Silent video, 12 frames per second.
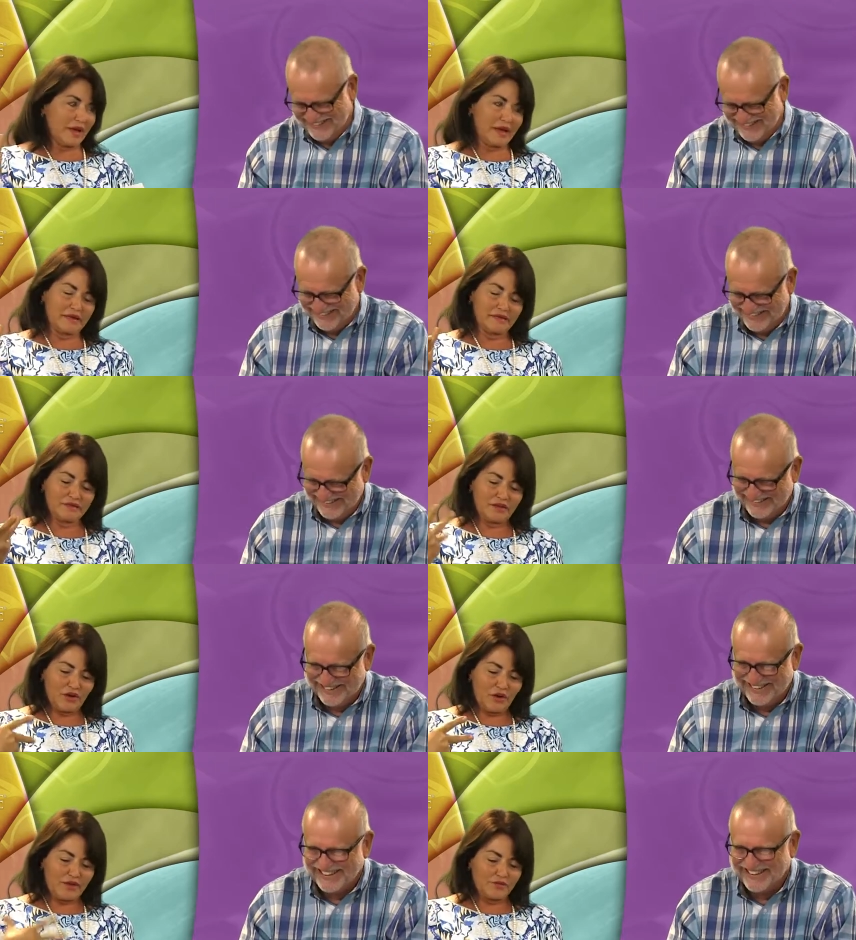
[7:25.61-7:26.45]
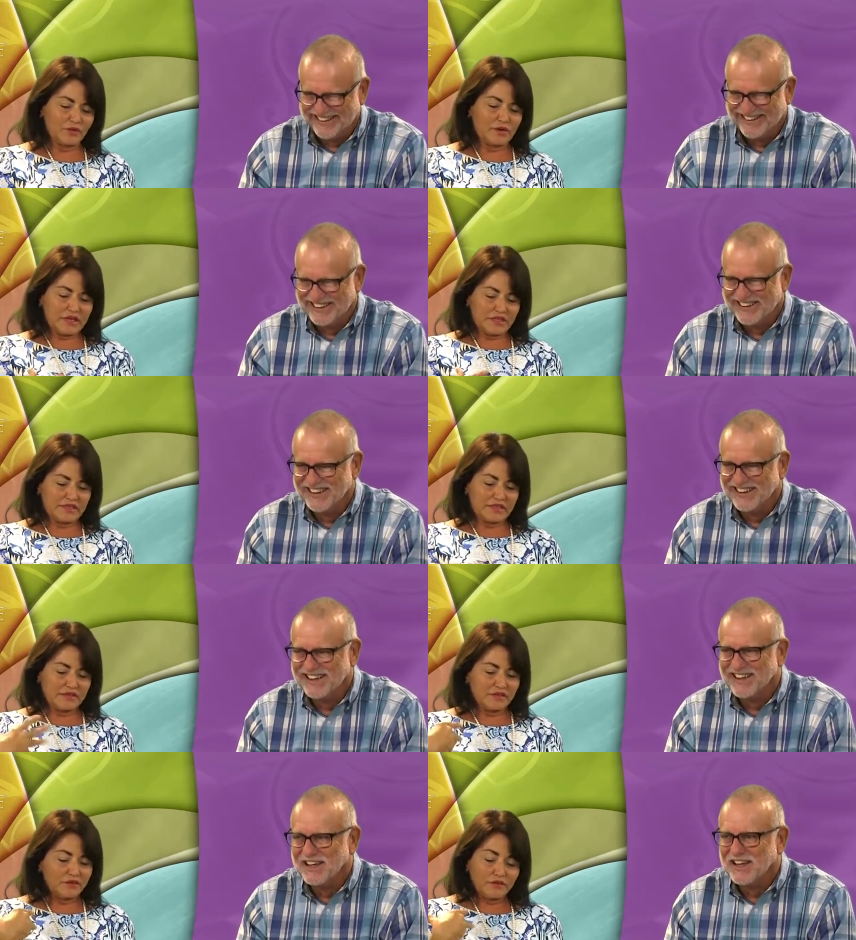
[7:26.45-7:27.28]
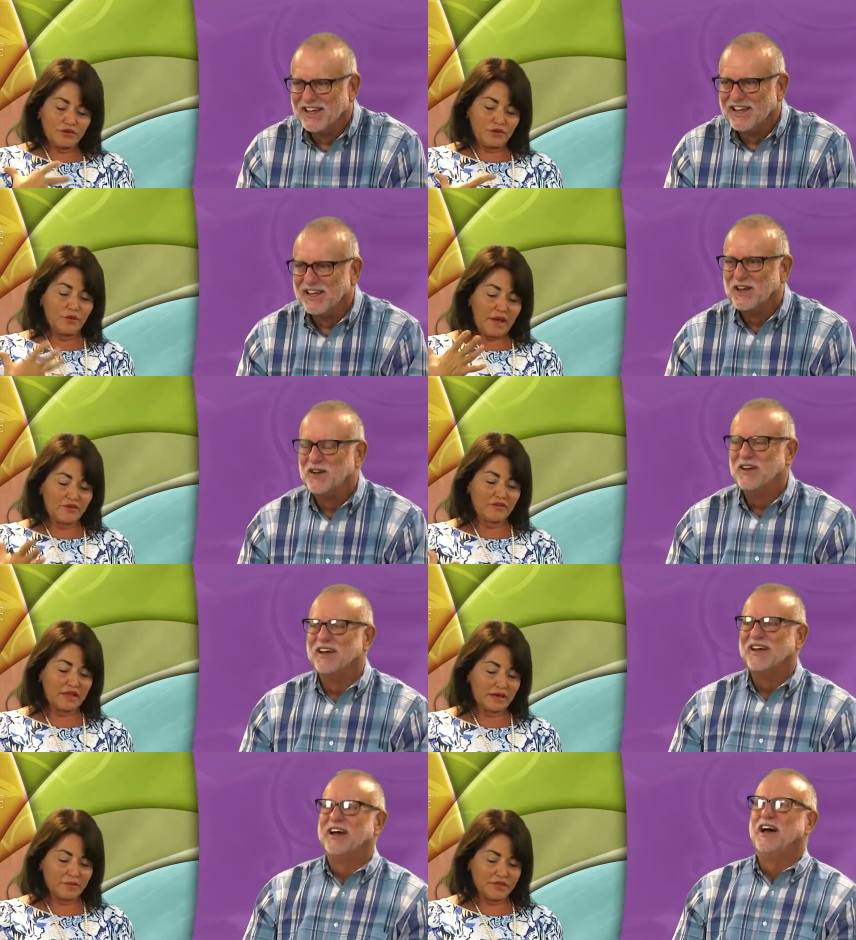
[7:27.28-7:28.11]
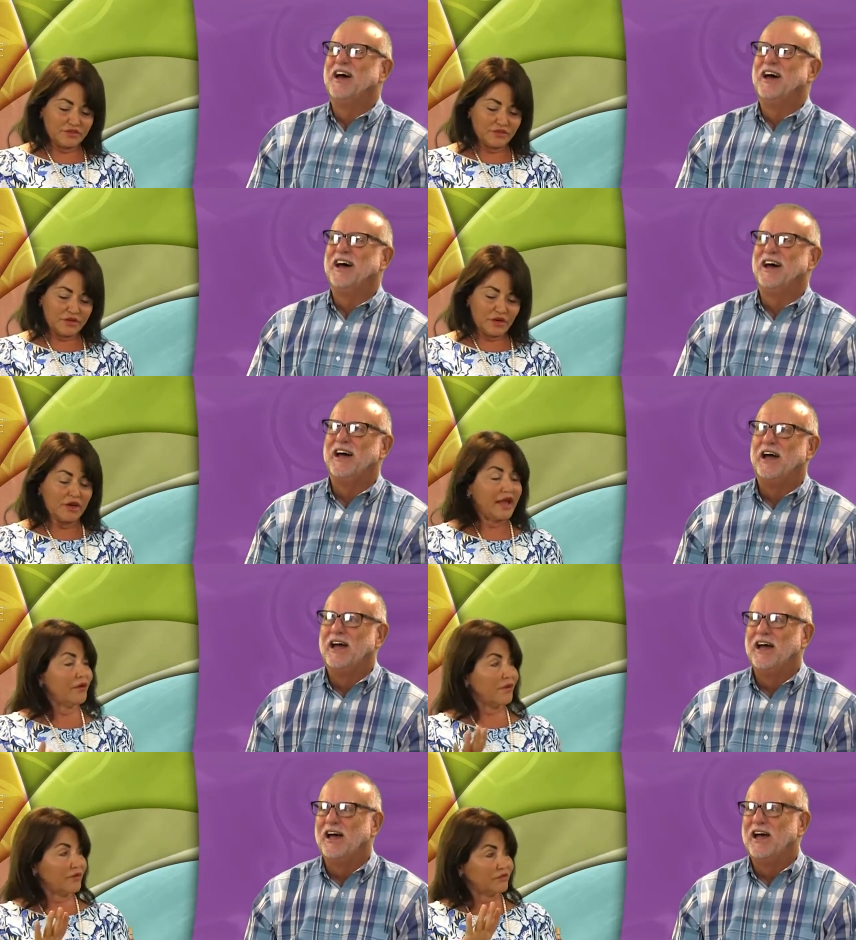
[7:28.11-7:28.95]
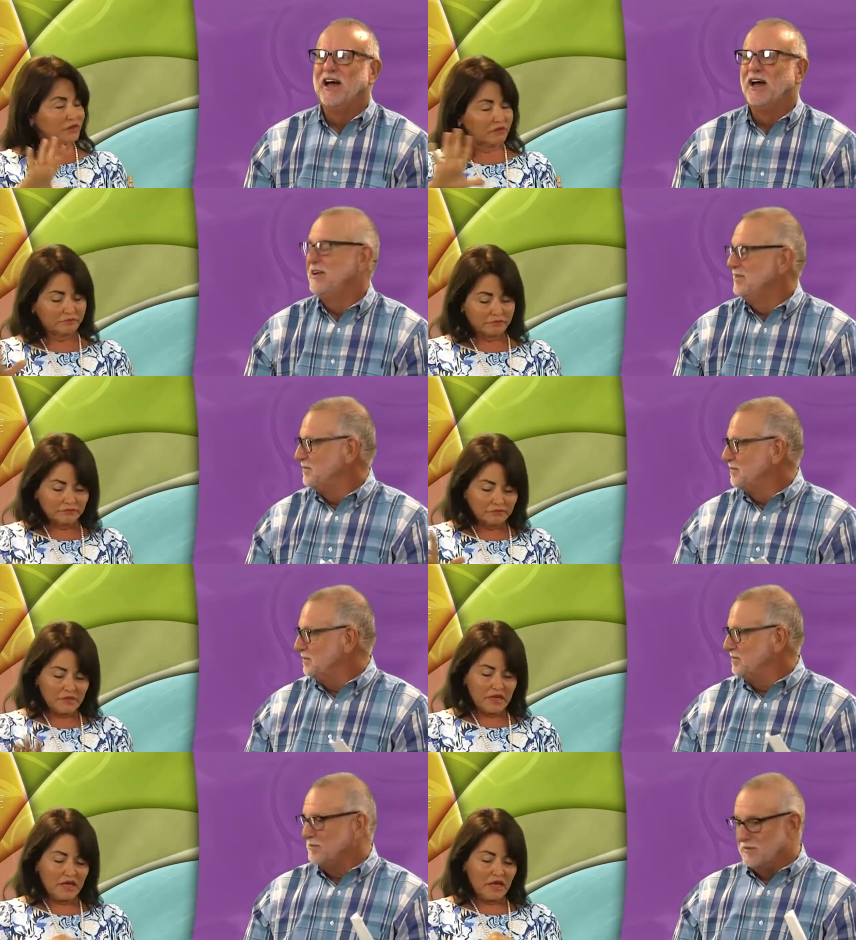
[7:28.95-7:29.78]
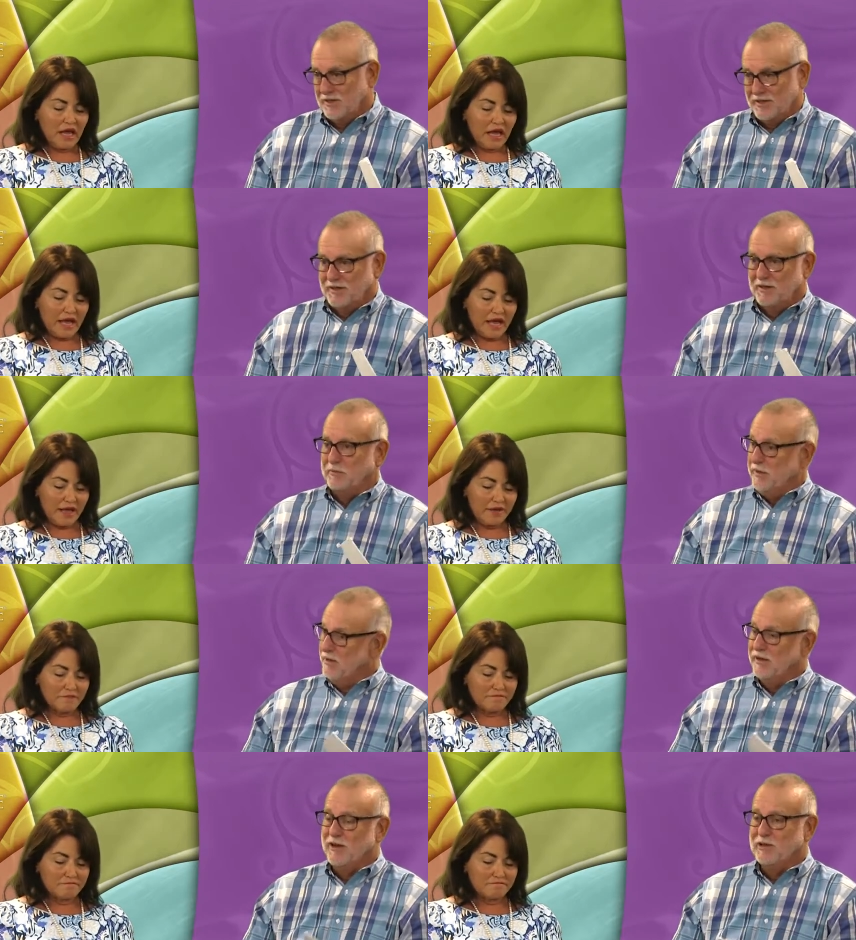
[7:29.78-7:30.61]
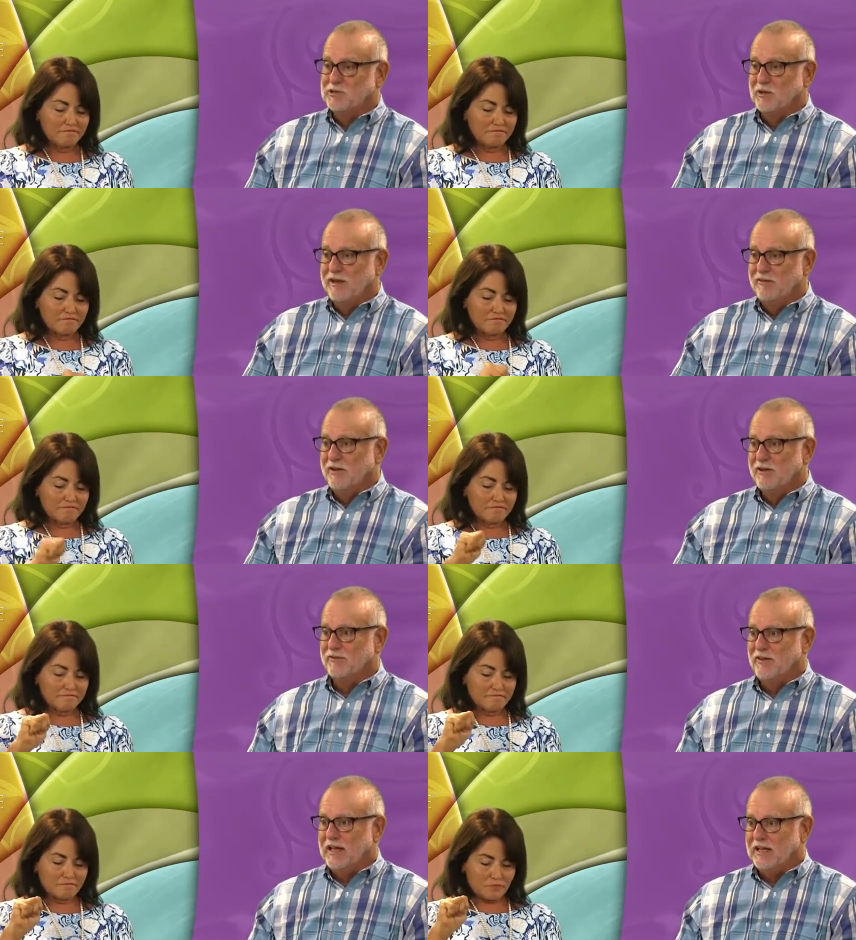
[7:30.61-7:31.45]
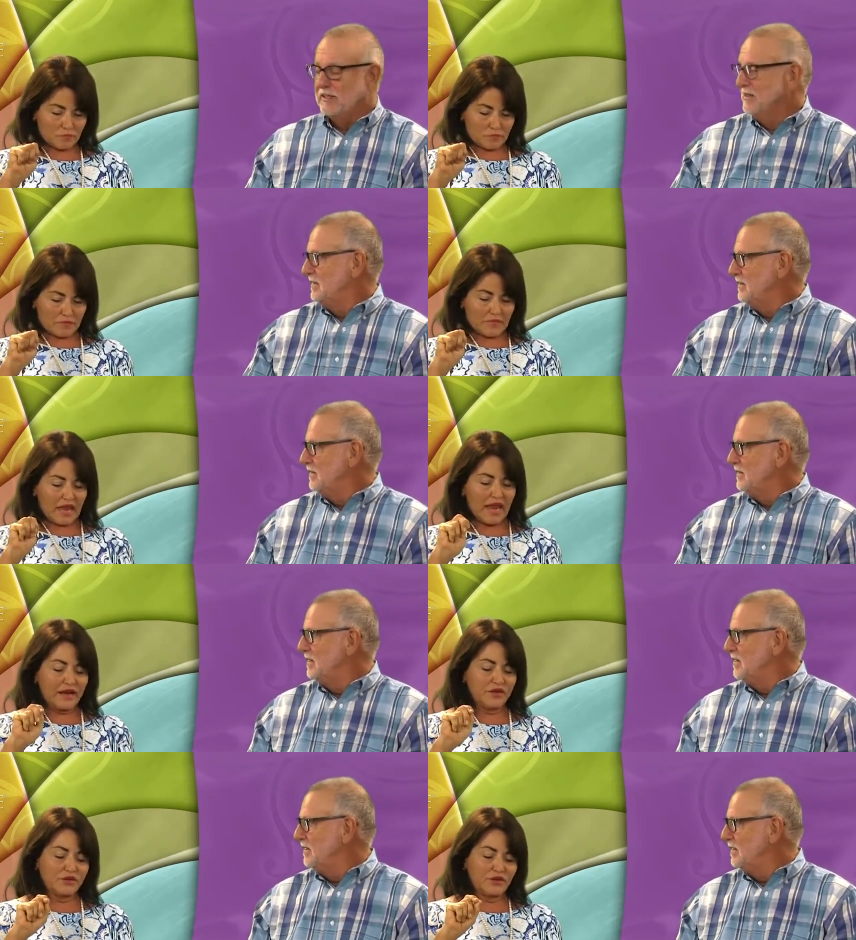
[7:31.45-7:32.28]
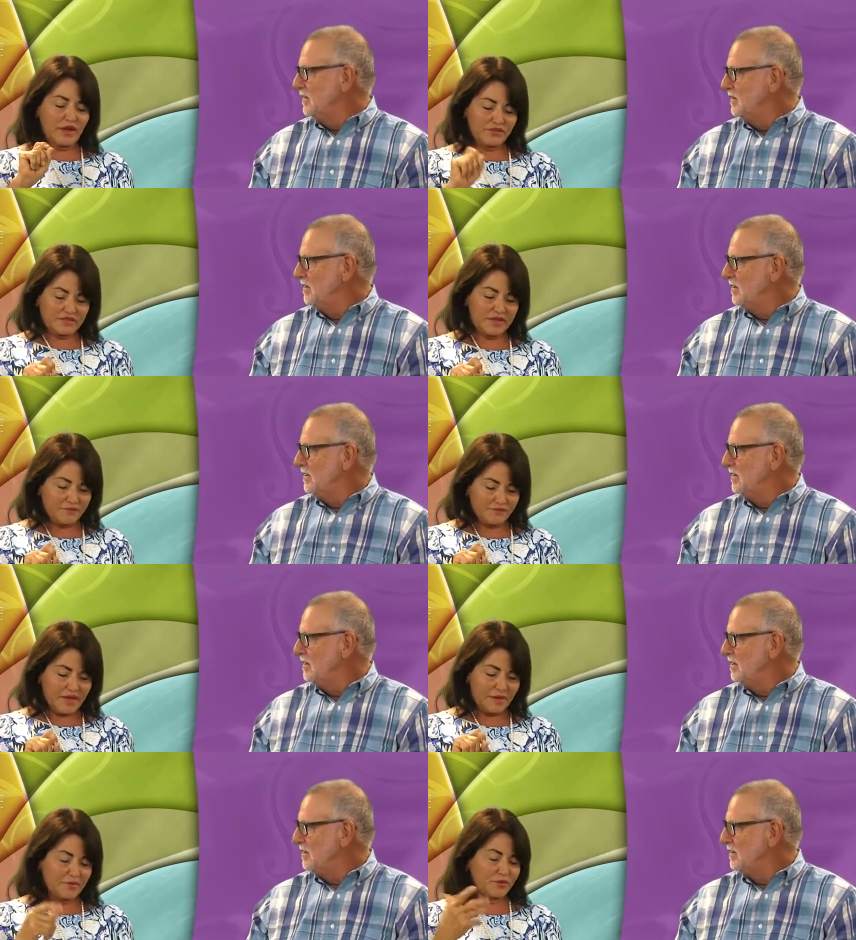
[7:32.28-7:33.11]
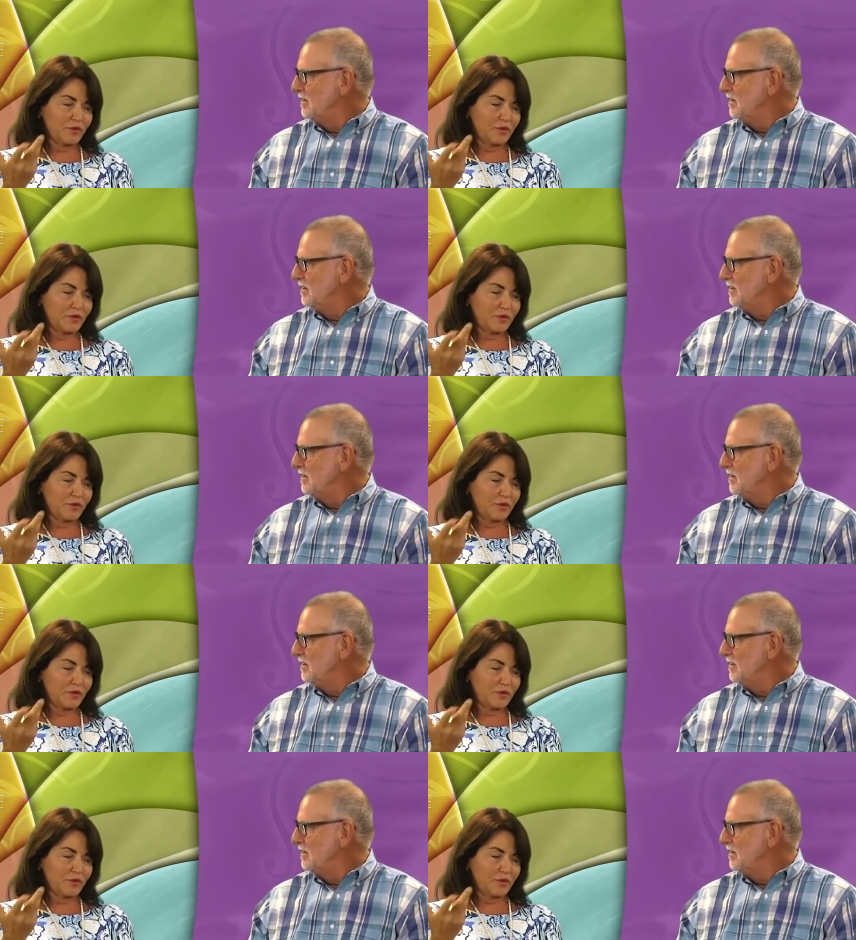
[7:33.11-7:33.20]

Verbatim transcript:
Speaker 1: but you know, I because you have a lot of muscle there. However, um, apparently,
Speaker 2: I also have a lot of fat
Speaker 1: and you have some fat, but